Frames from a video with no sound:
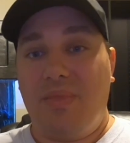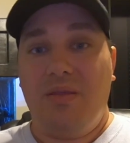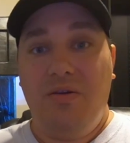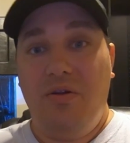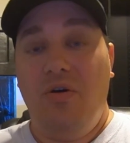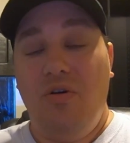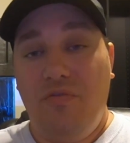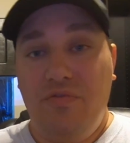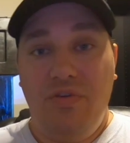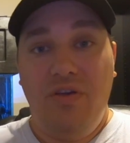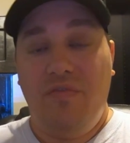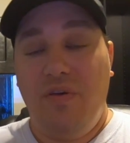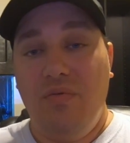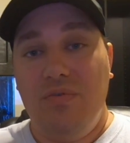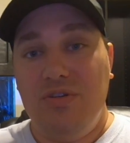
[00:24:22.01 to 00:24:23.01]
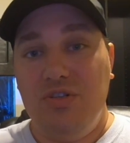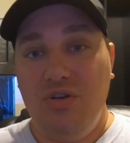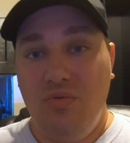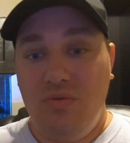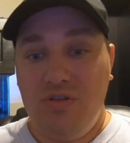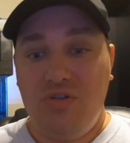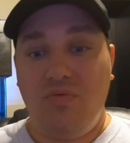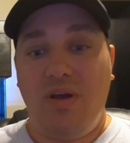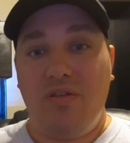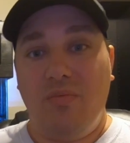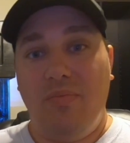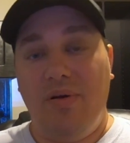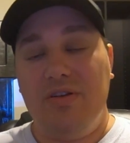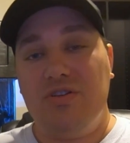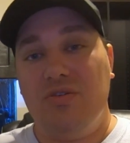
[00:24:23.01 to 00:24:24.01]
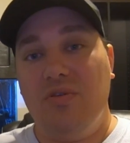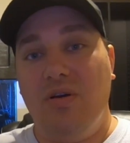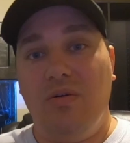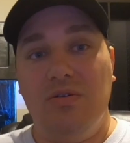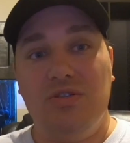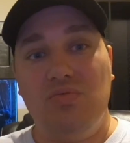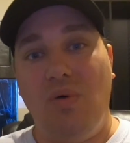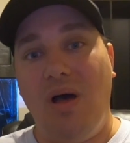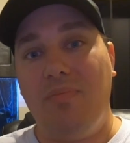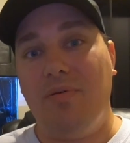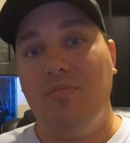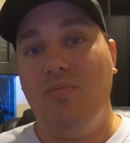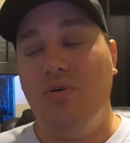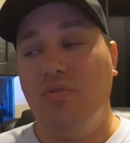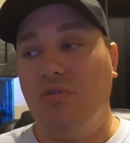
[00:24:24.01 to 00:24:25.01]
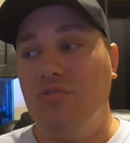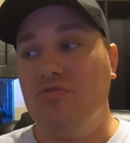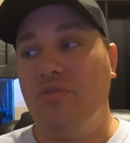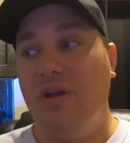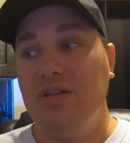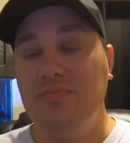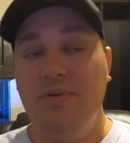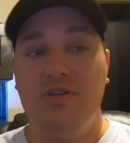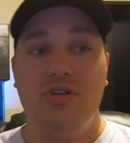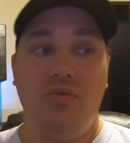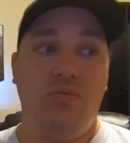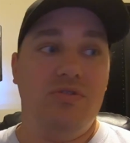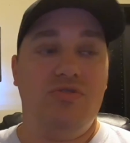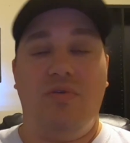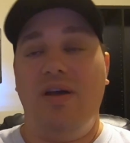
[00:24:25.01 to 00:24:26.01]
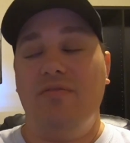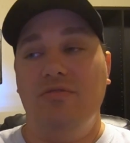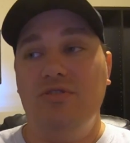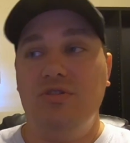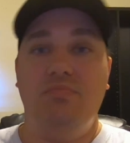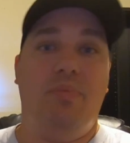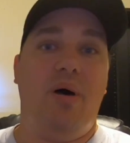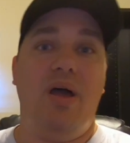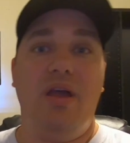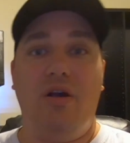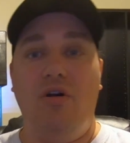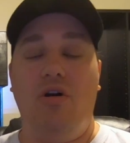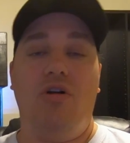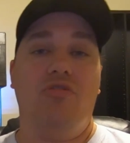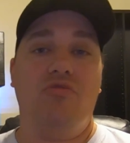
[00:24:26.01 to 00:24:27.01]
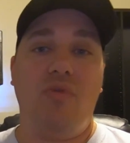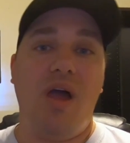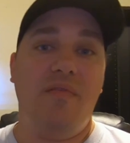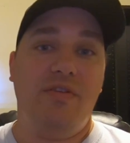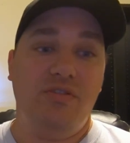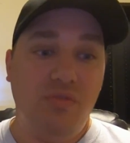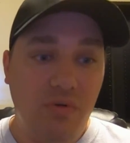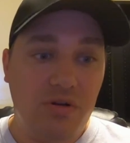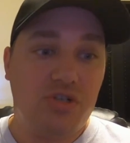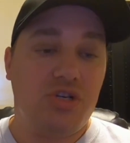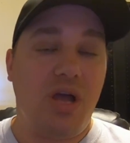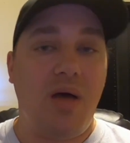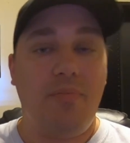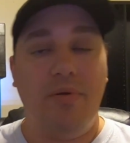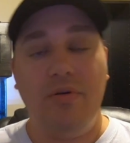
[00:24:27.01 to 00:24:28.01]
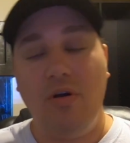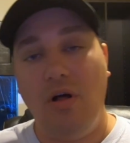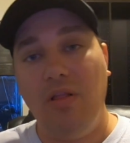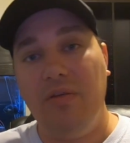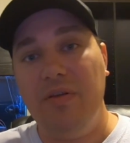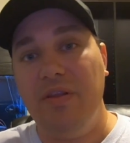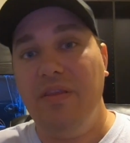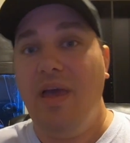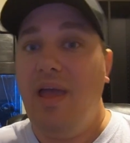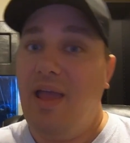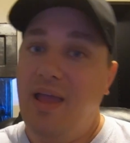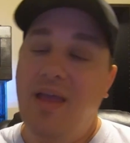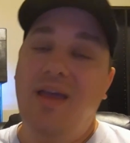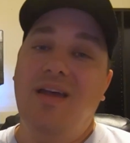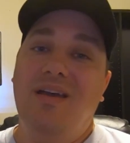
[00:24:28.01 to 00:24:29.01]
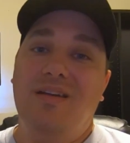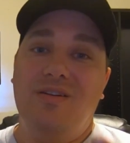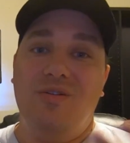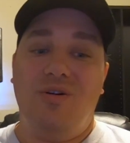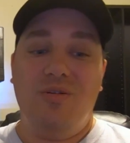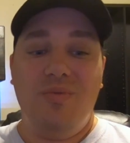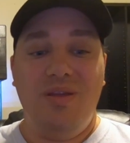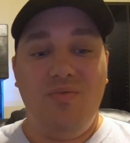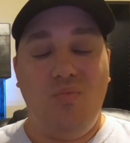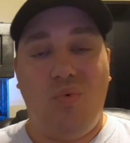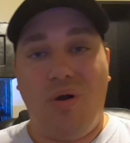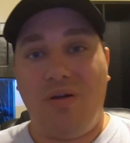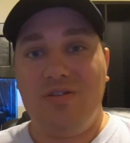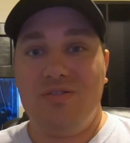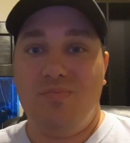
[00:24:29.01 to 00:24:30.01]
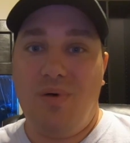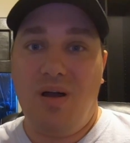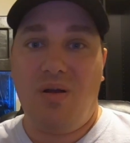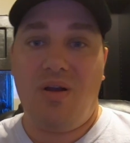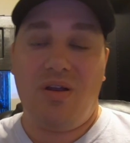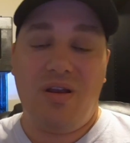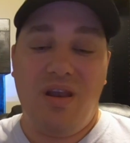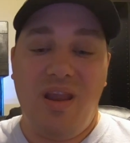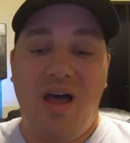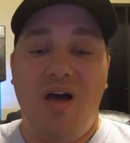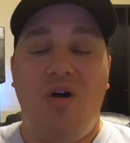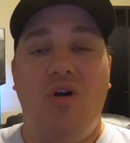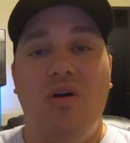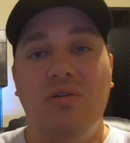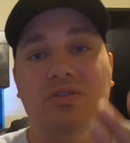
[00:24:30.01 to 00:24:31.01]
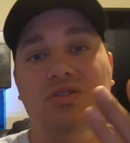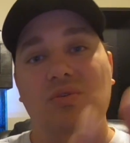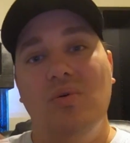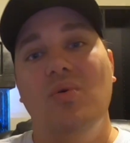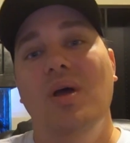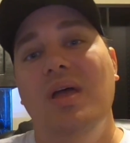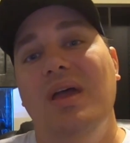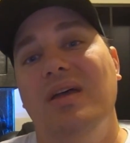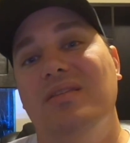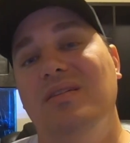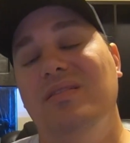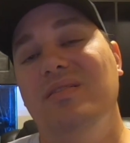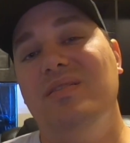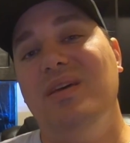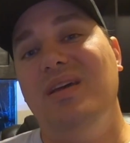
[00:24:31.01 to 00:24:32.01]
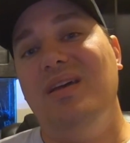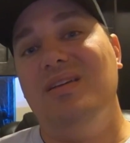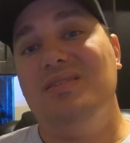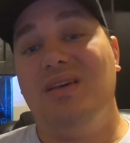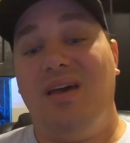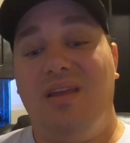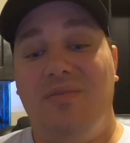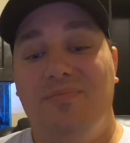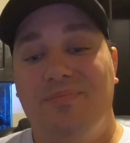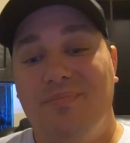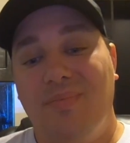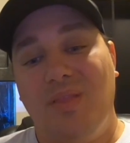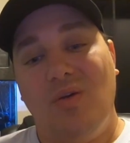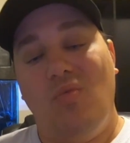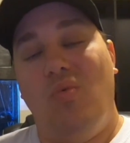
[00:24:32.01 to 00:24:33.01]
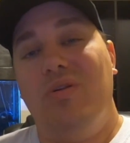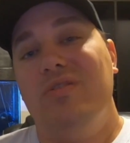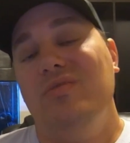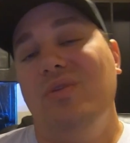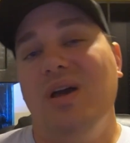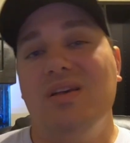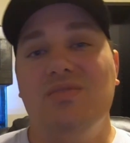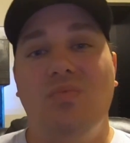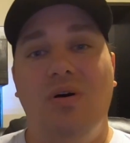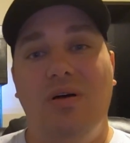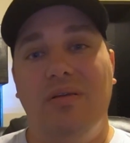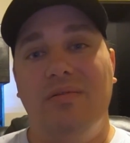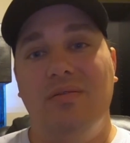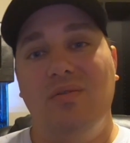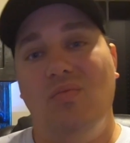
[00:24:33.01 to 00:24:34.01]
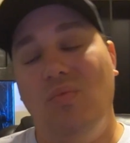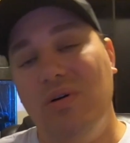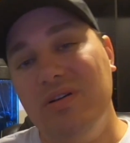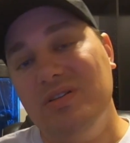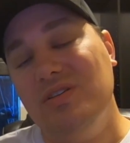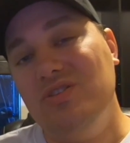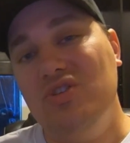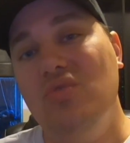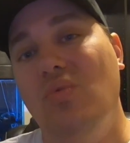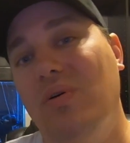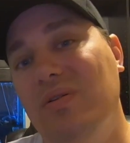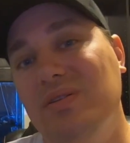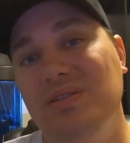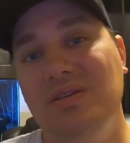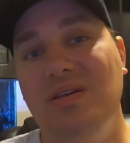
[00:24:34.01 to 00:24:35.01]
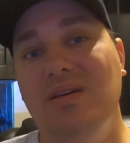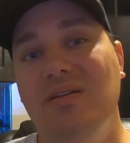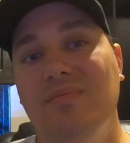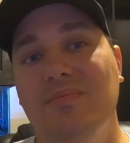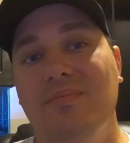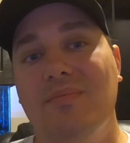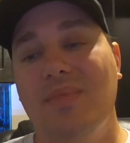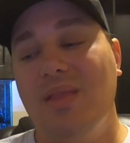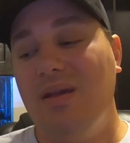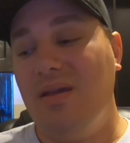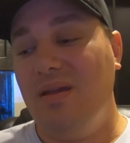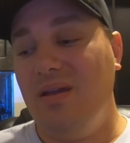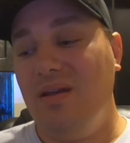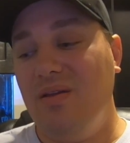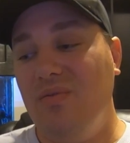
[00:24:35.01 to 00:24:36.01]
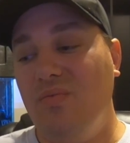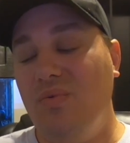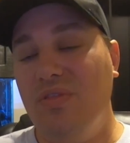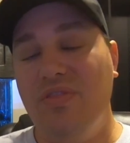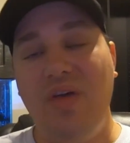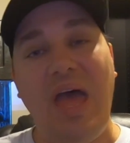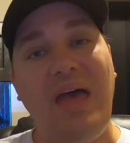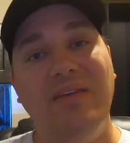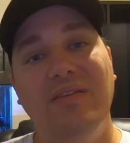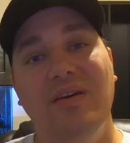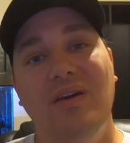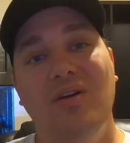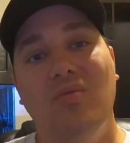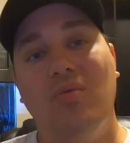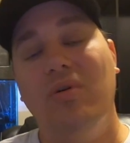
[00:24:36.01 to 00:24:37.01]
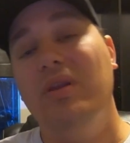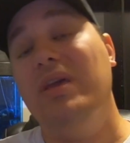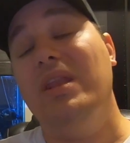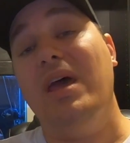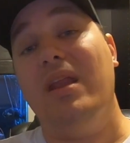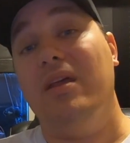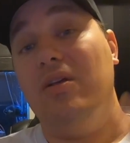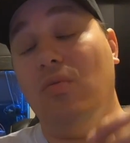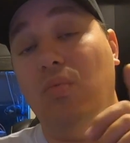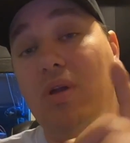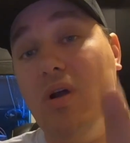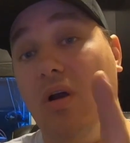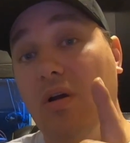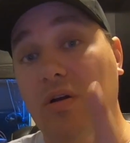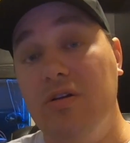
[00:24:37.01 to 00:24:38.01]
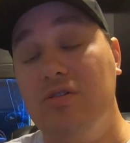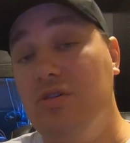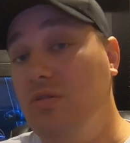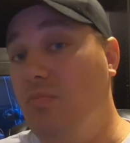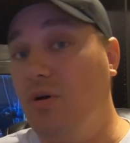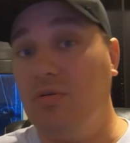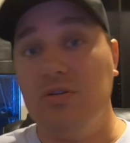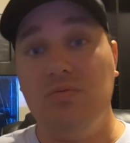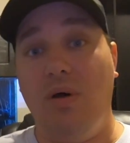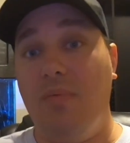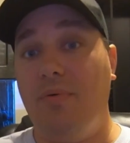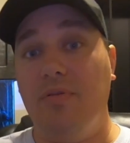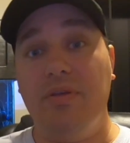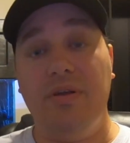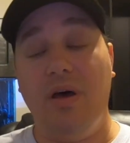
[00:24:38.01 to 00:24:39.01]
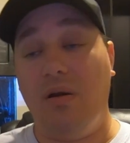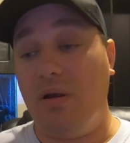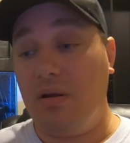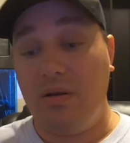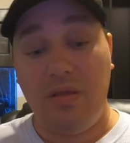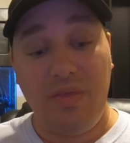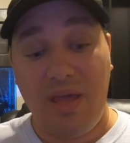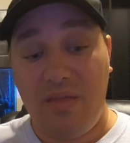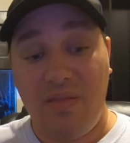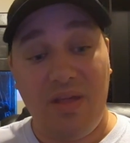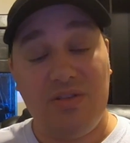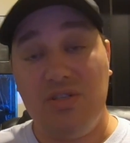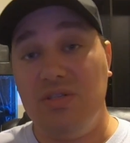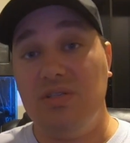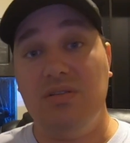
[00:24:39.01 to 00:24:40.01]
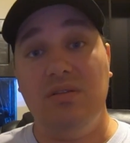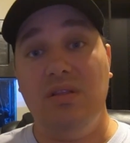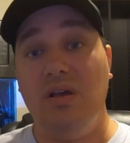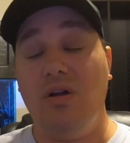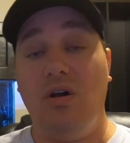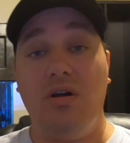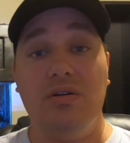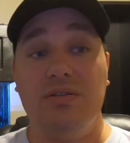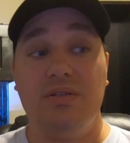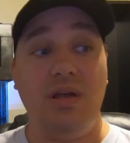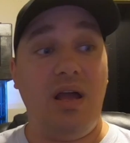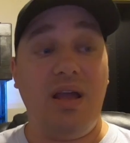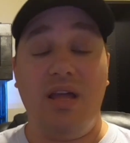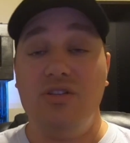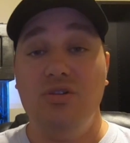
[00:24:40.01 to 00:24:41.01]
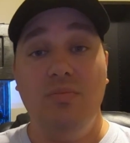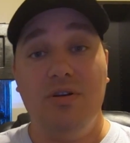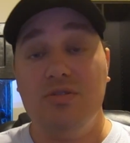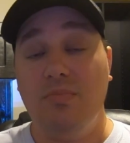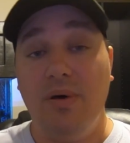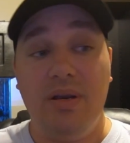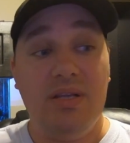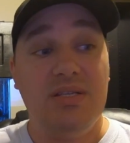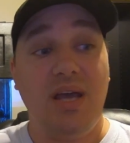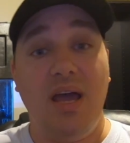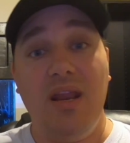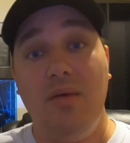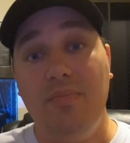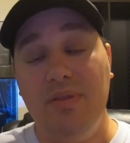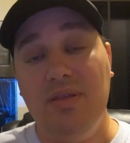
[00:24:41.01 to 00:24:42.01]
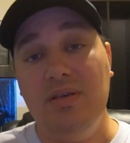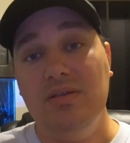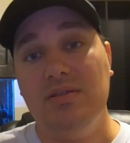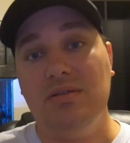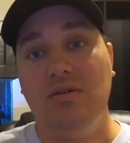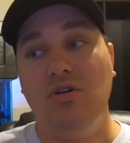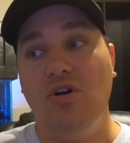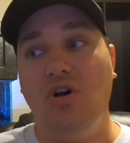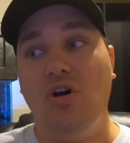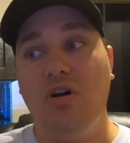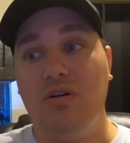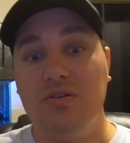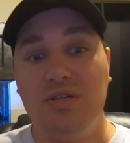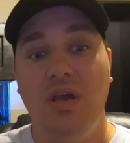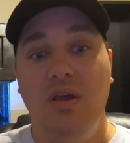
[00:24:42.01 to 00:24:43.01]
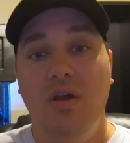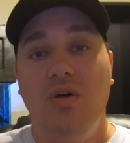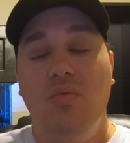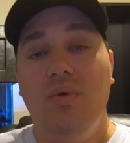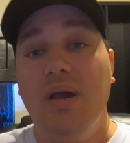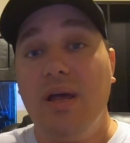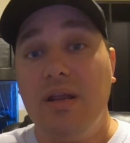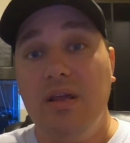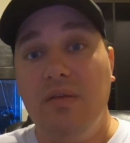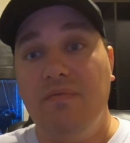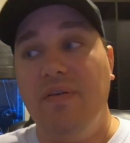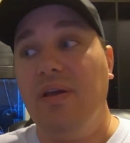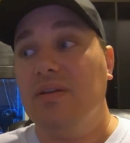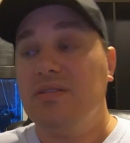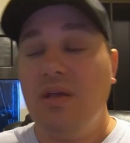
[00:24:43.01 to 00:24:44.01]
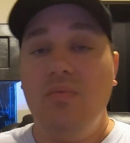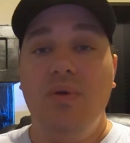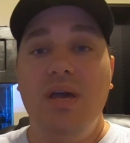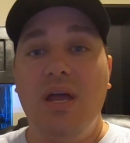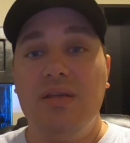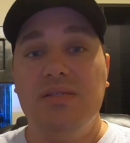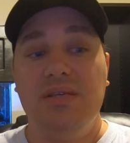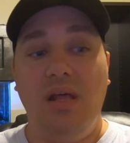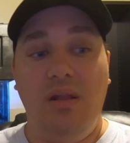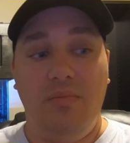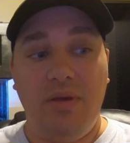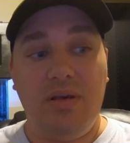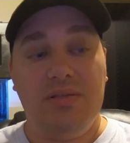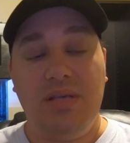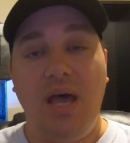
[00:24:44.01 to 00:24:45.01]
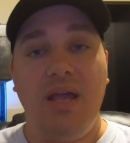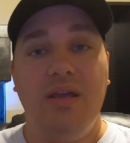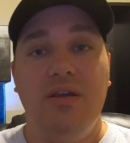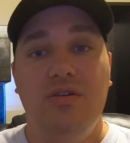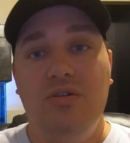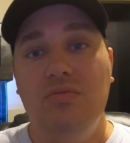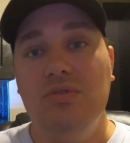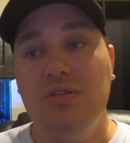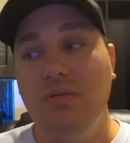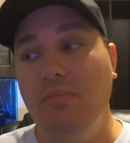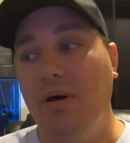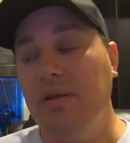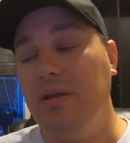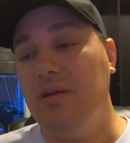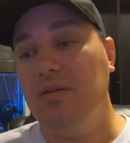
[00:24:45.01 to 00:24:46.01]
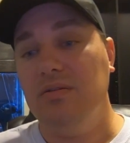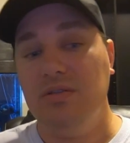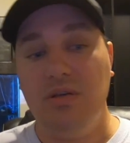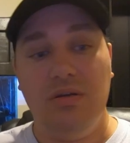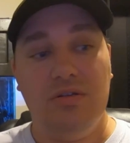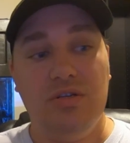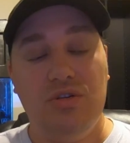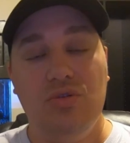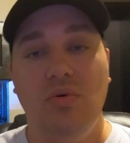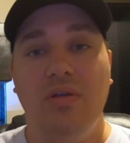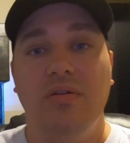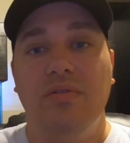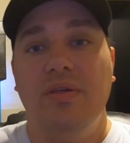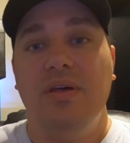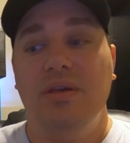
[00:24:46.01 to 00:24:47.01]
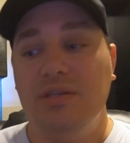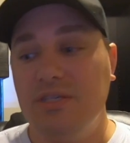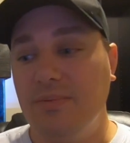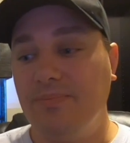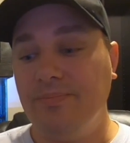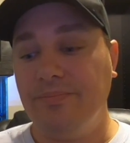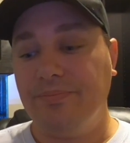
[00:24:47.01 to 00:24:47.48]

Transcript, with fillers: You know, if, if it was you, would you rather bust your knuckles swapping a motor and transmission, or would you rather just buy a car, drive it to a shop, and call it a day? You know what I mean? Work smart, not hard. So at the end of the day, it's kind of what do you guys want? What is it you want to see? And with that, we're going to get out of here. We are going to do the motor swap on the Dart. That That's just the cars. I got too much money tied up in these cars. We got to get them fixed and we got to sell them because I could use the money to, to do other things.